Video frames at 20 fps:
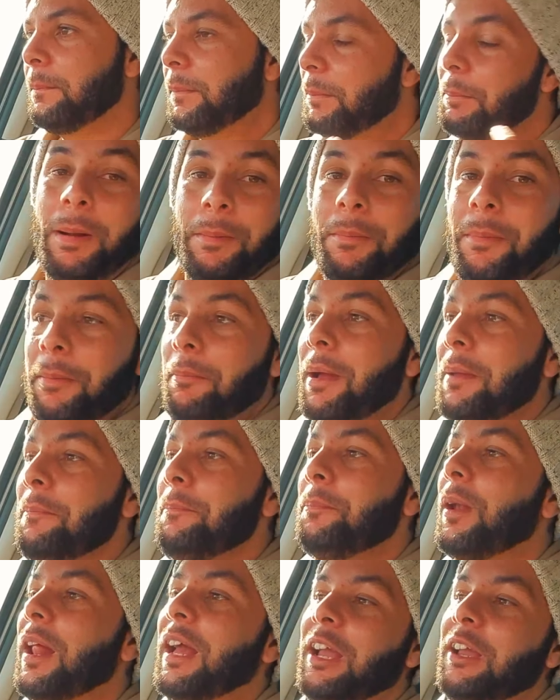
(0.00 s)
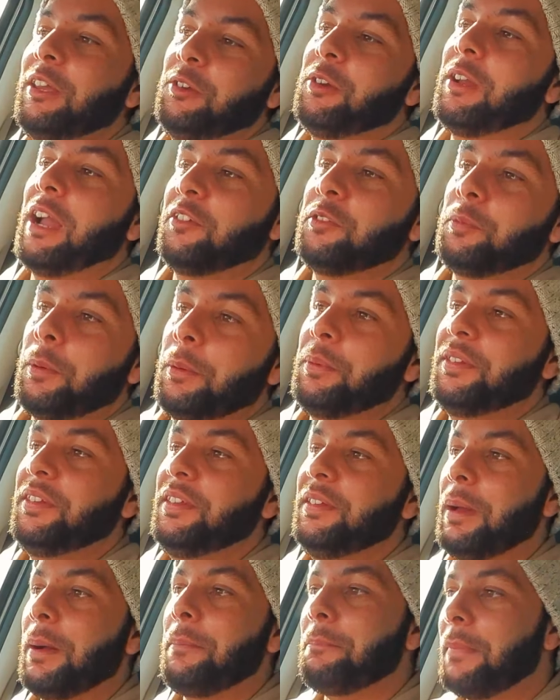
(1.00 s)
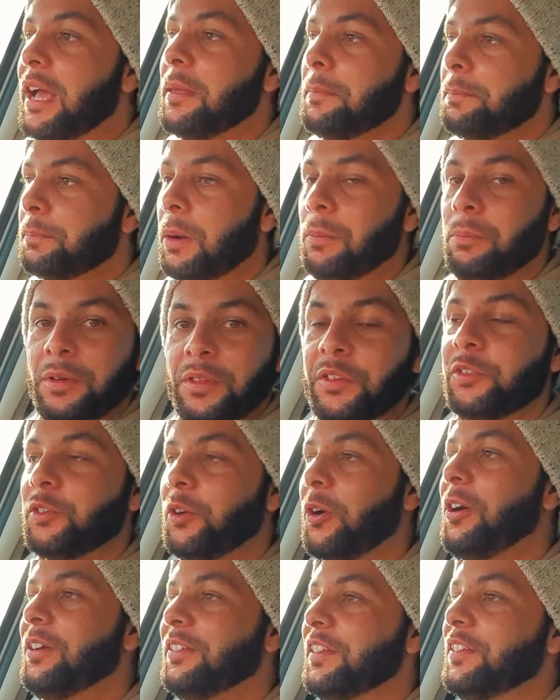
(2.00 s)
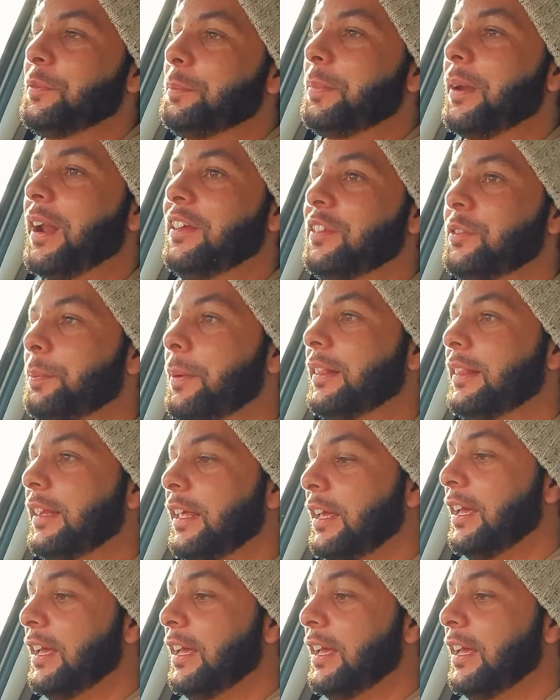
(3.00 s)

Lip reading: my main problem, you guys are probably seeing, my main problem with this car is its price, but